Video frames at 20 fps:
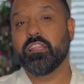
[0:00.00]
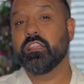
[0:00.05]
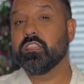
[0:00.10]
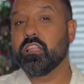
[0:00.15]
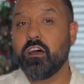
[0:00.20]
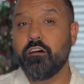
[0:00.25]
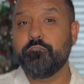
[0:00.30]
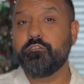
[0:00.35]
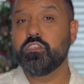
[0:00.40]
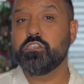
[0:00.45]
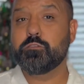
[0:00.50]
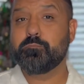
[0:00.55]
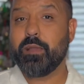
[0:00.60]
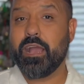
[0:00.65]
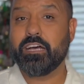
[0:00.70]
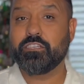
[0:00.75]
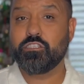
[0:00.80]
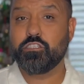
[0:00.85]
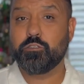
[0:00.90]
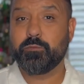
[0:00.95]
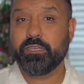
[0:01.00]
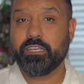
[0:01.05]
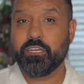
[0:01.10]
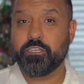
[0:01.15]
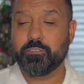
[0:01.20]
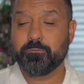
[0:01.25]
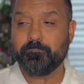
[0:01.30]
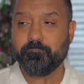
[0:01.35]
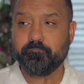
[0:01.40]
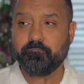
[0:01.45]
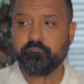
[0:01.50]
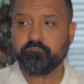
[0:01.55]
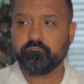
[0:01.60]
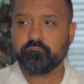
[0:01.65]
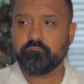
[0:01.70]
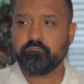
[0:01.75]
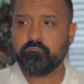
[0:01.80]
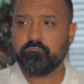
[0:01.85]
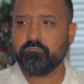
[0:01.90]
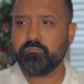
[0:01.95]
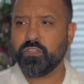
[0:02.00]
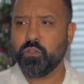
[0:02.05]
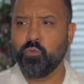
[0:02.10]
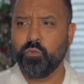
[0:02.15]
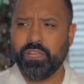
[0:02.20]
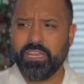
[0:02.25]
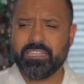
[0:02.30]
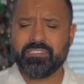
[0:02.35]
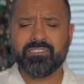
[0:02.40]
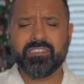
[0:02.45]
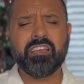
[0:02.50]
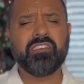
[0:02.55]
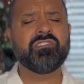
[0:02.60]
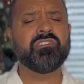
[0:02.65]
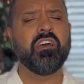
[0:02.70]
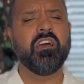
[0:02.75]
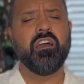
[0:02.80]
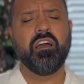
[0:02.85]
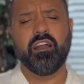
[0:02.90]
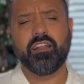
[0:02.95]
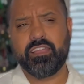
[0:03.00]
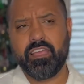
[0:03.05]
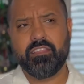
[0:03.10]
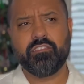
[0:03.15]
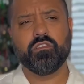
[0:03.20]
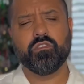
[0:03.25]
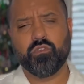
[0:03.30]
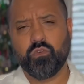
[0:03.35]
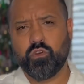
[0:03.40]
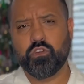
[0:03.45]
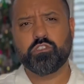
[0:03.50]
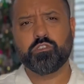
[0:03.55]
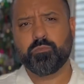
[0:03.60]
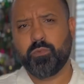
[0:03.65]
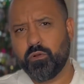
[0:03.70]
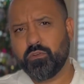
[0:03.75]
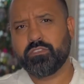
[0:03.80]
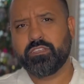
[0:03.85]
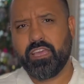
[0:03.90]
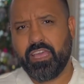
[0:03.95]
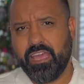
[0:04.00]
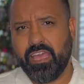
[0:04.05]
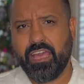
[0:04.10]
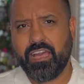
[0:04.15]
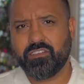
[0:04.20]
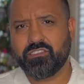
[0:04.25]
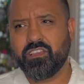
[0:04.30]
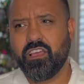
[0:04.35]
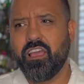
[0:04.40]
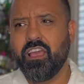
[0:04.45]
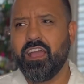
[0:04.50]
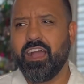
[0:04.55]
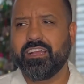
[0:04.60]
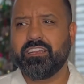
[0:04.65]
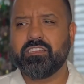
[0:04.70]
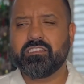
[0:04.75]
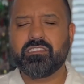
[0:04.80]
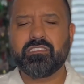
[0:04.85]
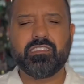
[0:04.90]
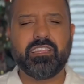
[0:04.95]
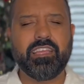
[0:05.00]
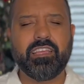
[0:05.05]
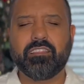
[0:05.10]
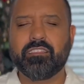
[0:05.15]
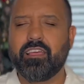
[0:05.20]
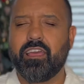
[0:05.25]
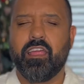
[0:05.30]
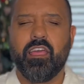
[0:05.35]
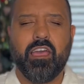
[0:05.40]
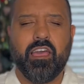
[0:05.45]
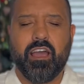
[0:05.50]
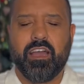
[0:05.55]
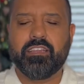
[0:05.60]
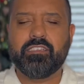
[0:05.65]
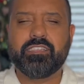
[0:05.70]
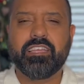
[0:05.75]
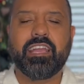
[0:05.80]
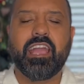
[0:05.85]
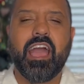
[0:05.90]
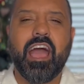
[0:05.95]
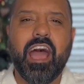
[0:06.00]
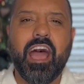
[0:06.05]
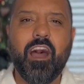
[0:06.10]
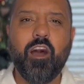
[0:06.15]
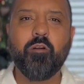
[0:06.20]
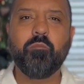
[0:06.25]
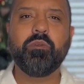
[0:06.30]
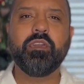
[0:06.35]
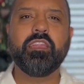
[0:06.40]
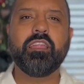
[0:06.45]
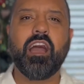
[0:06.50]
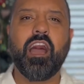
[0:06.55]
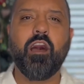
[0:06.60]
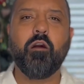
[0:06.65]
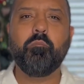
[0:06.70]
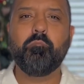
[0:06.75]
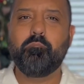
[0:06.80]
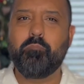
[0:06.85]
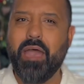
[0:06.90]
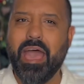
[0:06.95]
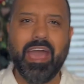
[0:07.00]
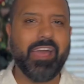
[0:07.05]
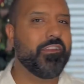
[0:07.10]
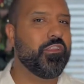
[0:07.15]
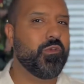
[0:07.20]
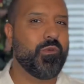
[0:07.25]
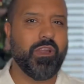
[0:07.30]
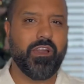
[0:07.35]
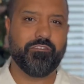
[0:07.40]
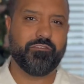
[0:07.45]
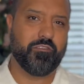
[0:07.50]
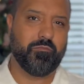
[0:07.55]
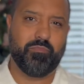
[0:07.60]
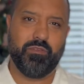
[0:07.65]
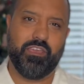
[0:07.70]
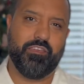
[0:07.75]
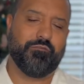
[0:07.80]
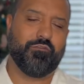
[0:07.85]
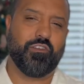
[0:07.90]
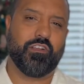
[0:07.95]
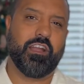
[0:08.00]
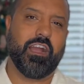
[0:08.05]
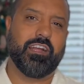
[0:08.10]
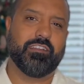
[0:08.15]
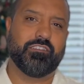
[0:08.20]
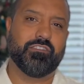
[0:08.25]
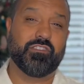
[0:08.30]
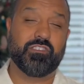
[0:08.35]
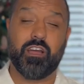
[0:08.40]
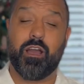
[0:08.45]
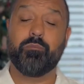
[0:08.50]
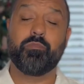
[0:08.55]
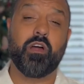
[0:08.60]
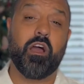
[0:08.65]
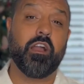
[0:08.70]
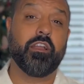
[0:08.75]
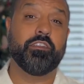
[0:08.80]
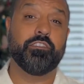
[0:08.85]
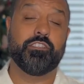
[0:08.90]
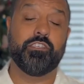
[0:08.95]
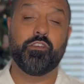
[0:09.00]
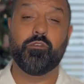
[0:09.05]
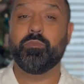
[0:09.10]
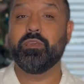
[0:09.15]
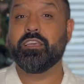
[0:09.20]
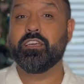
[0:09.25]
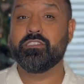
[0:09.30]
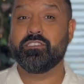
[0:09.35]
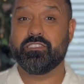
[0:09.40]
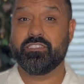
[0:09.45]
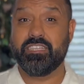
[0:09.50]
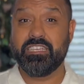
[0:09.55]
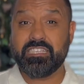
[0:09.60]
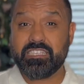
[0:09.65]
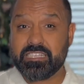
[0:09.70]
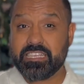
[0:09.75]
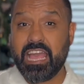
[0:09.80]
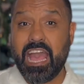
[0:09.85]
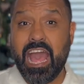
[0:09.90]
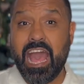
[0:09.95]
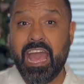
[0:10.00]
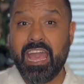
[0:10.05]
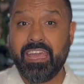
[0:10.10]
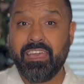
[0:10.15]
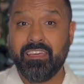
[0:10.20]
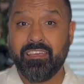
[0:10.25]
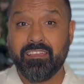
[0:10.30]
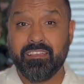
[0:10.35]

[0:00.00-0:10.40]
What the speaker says: love this passage because when it says, again, the Lord spoke to Ahaz, I just think how bad do you have to be for God to stop talking to you? Because this guy